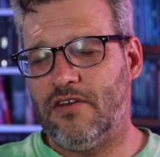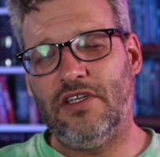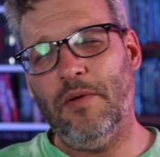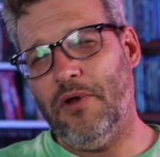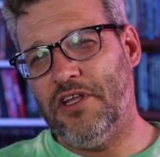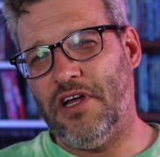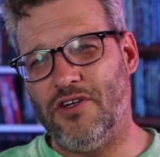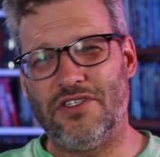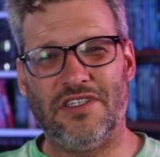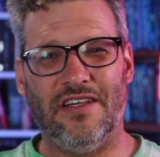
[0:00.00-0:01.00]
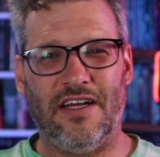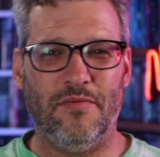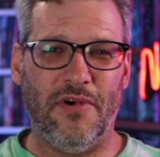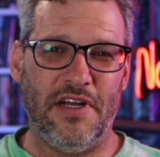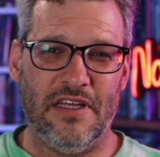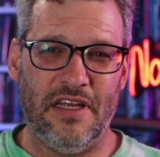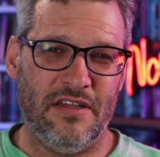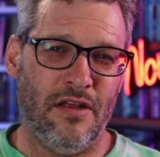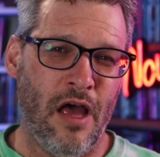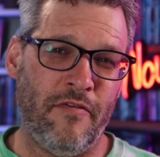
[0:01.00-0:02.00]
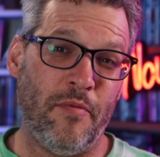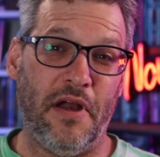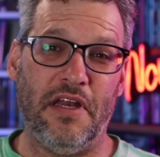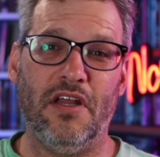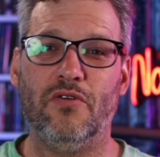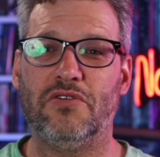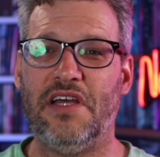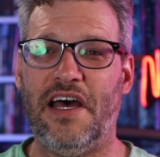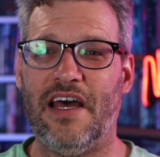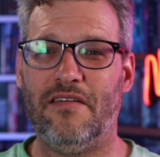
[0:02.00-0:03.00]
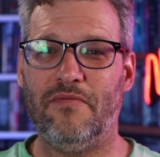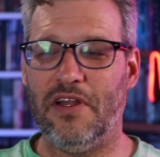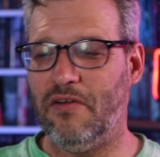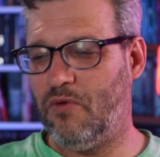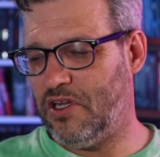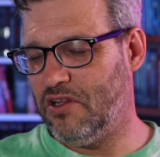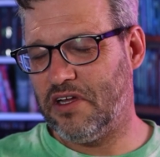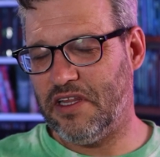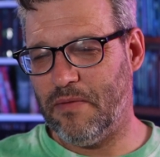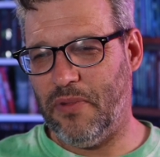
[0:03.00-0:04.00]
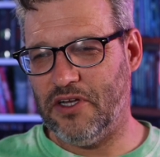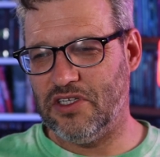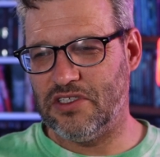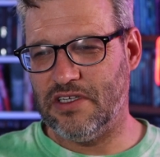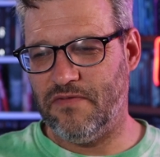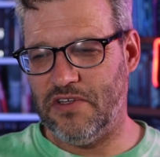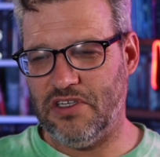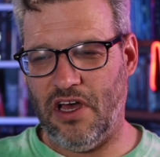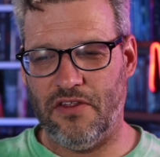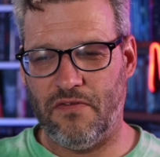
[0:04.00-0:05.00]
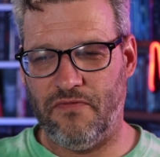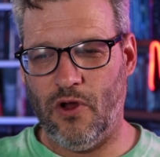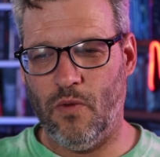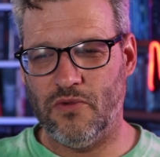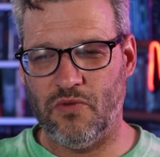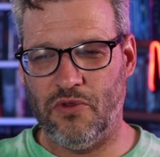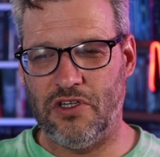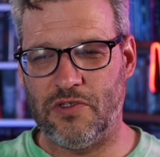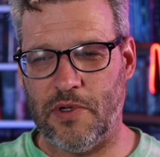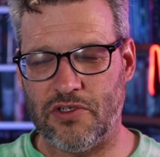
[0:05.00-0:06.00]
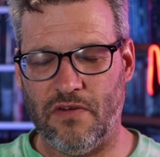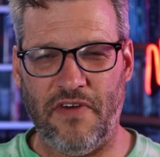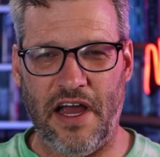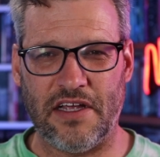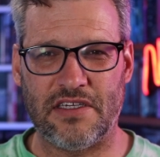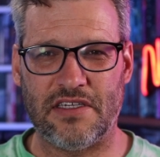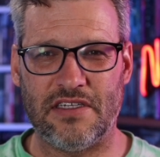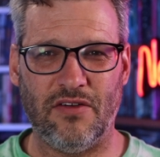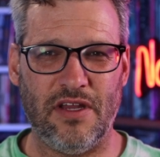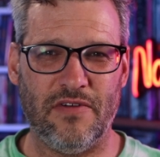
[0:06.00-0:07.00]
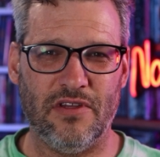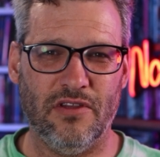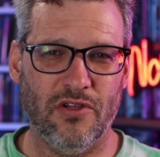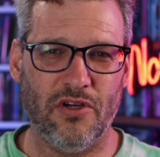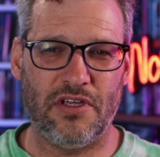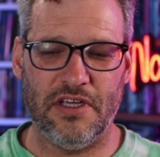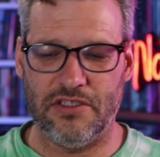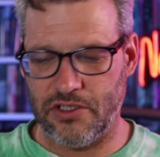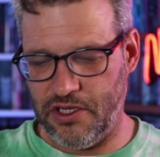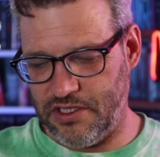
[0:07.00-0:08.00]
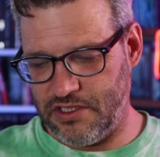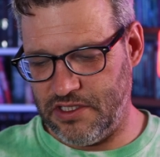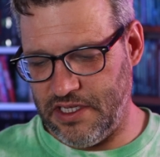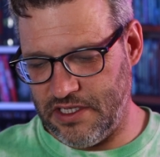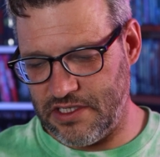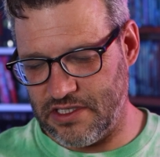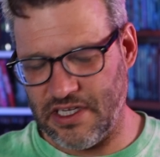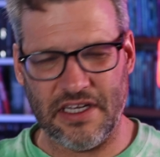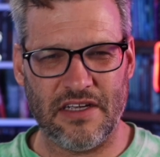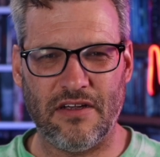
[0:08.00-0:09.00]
$10 million is a lot of money, and everybody knows that. But when you look at the budgets of these other films, when the special effects don't even look as good as this, it's like